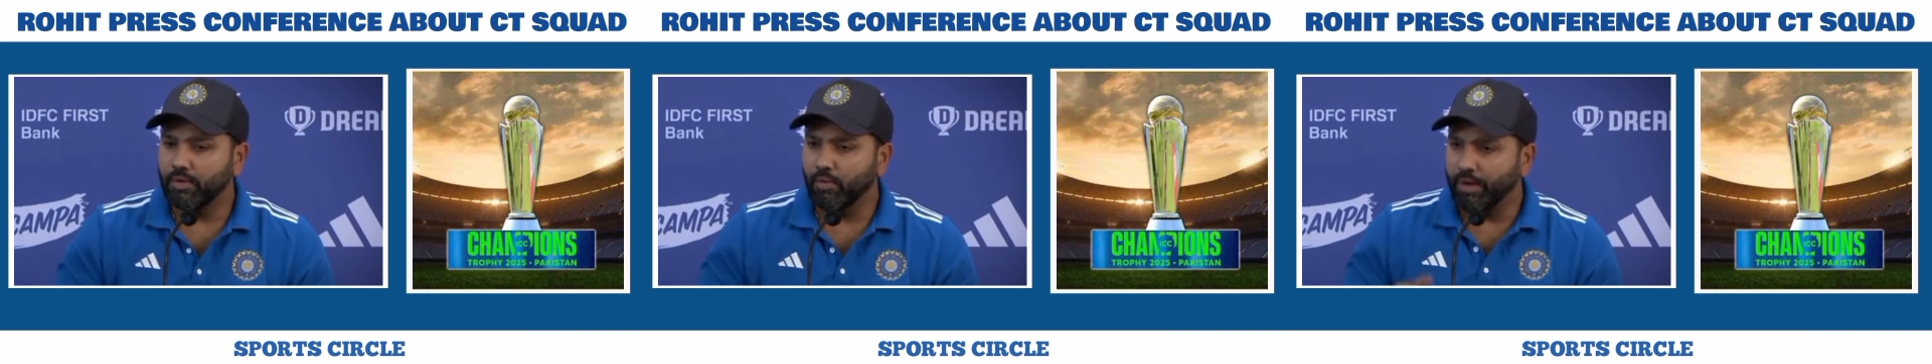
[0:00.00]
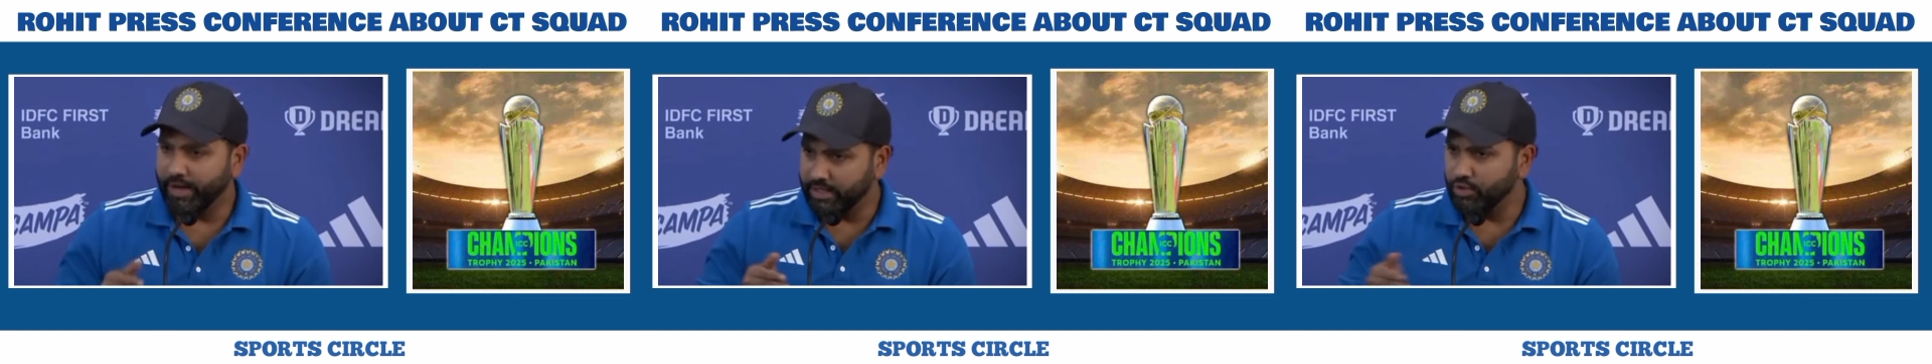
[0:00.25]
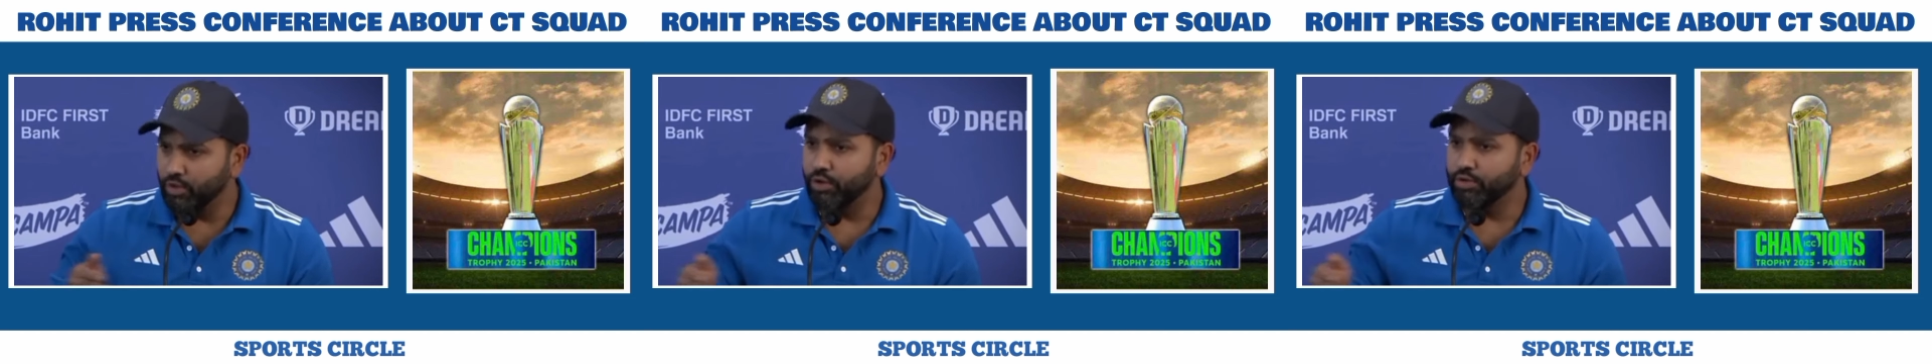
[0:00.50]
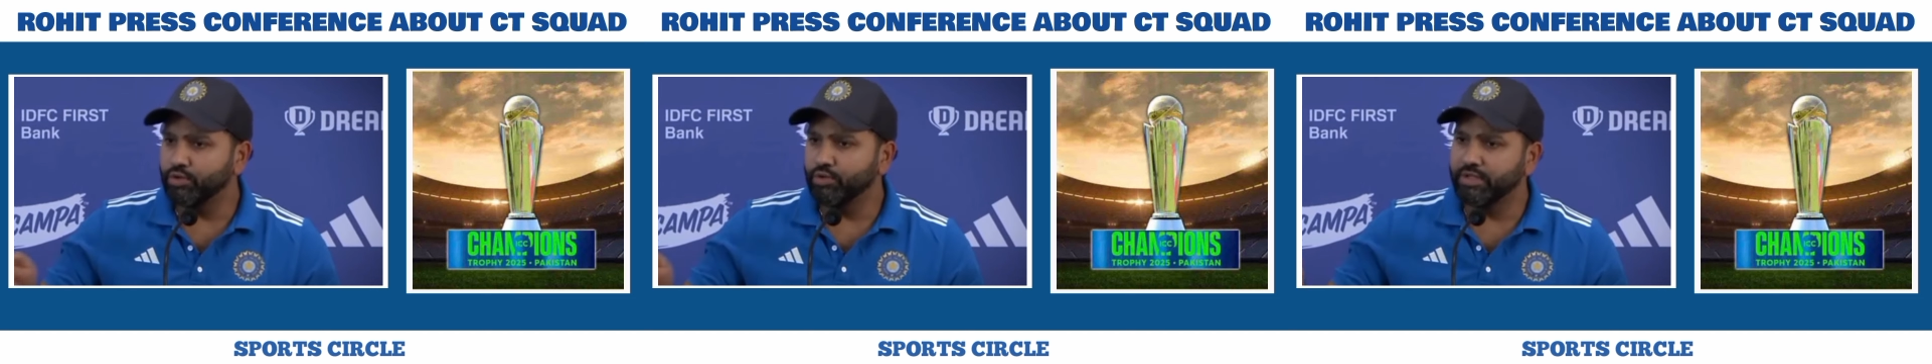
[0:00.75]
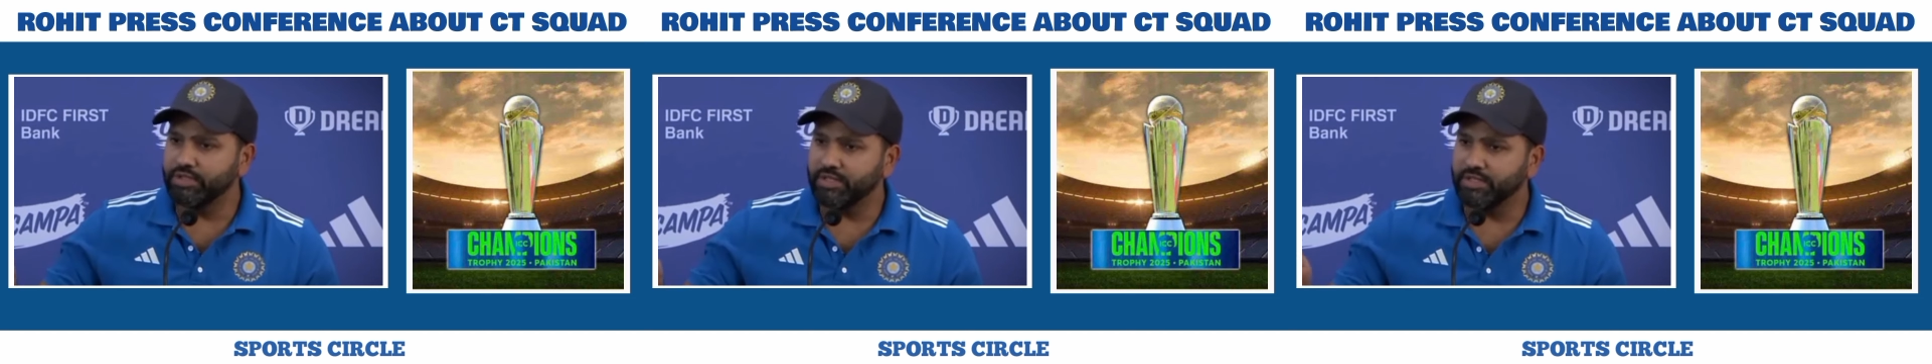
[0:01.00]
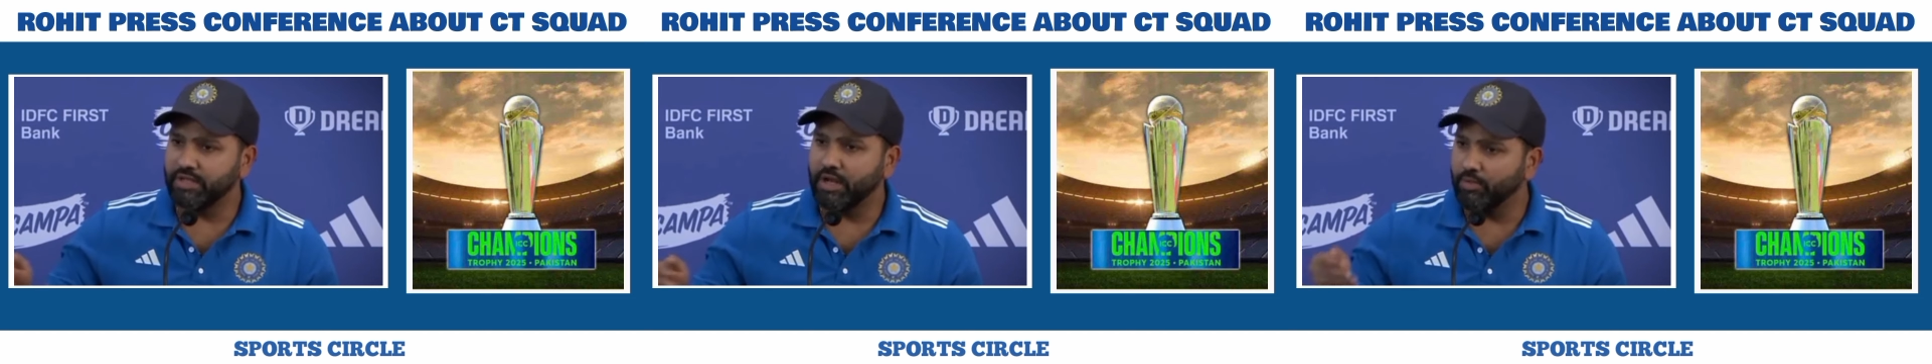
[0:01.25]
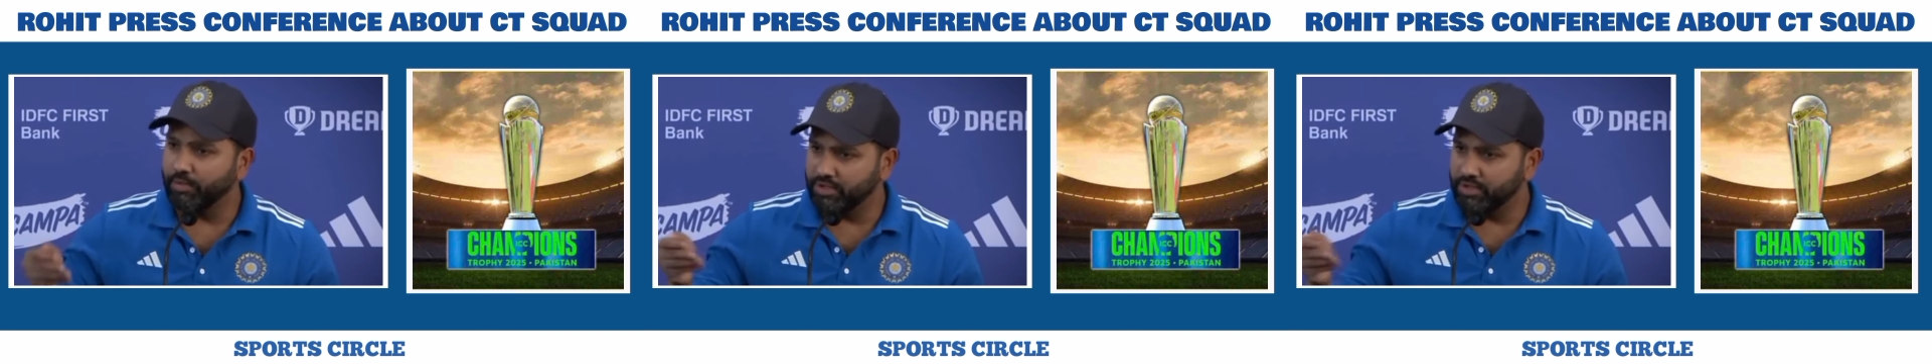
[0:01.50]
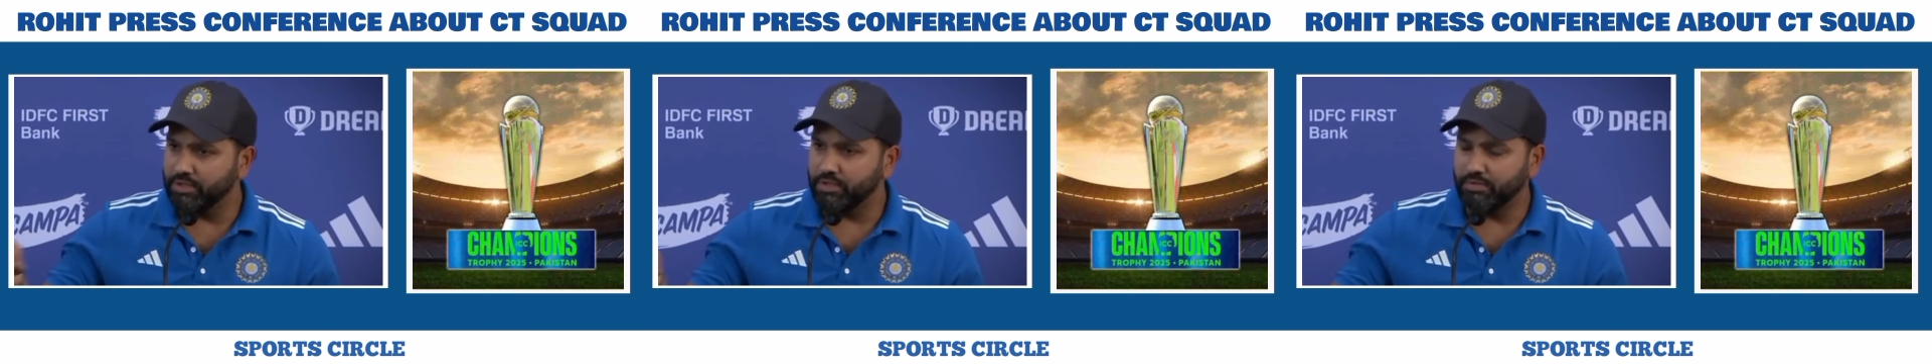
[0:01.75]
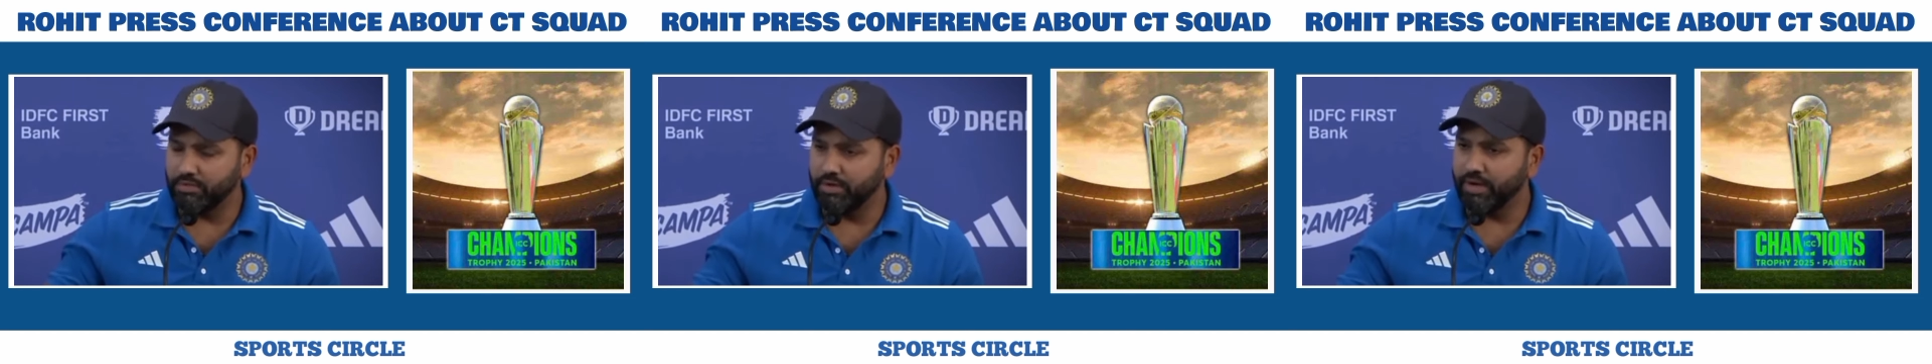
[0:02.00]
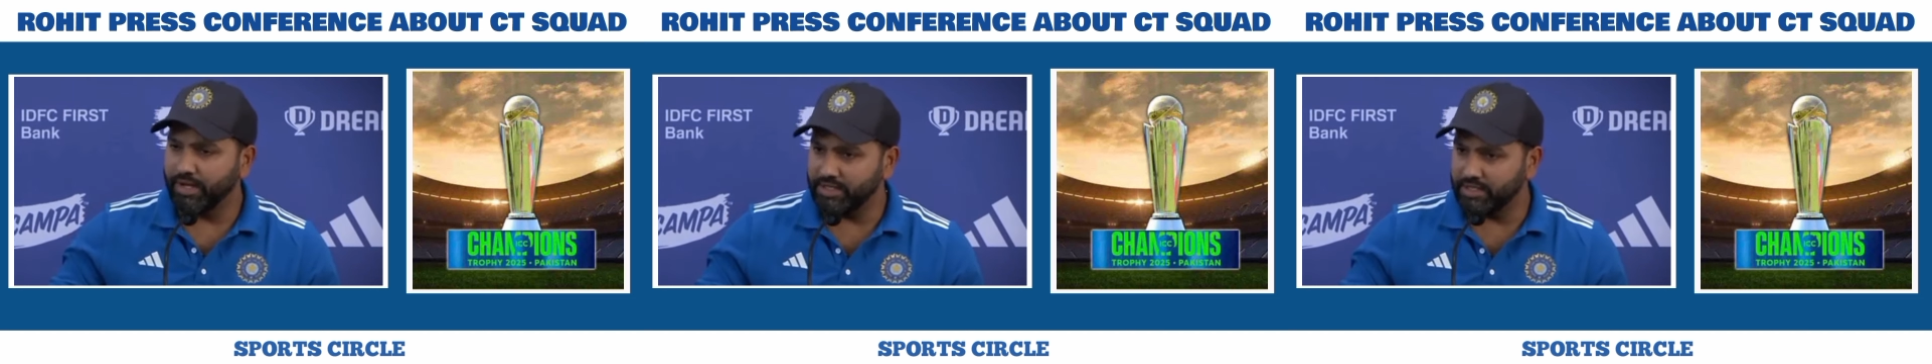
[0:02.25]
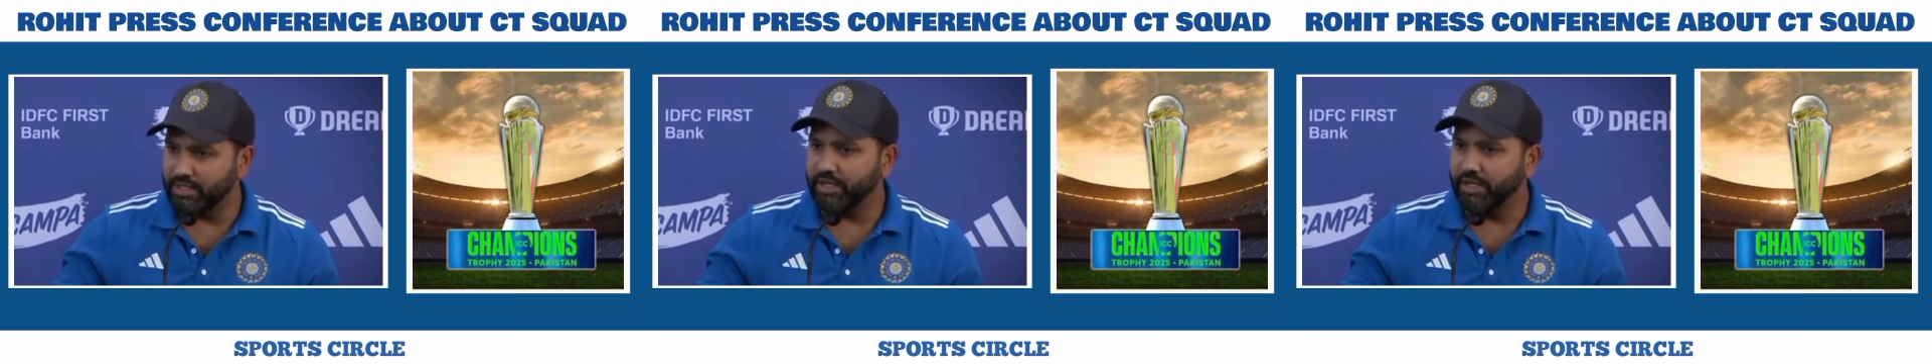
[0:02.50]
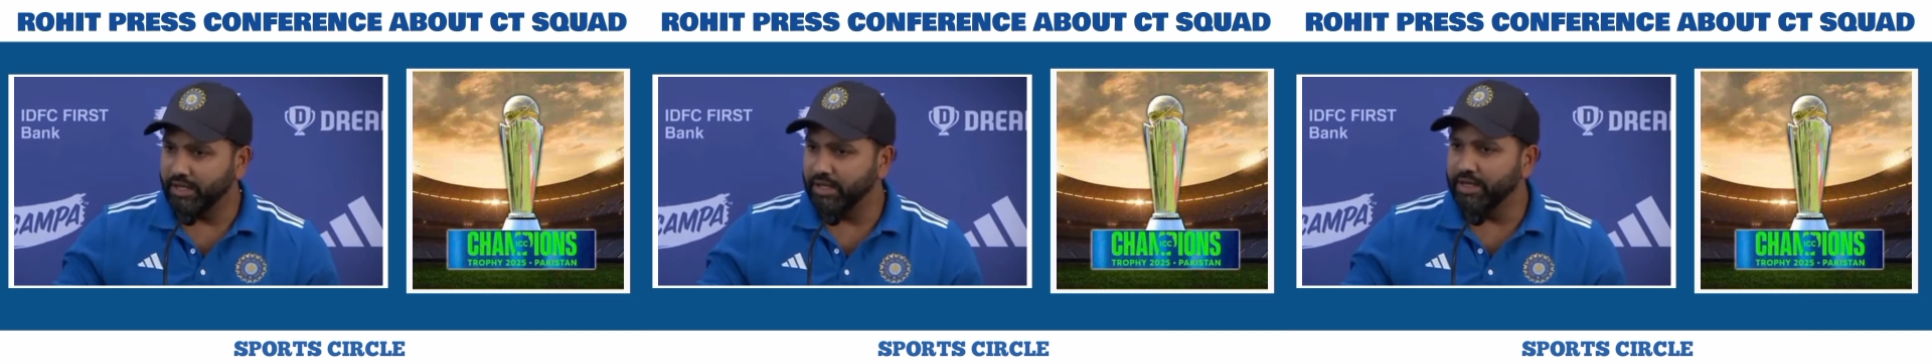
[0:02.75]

one has gone through the season, how much rest he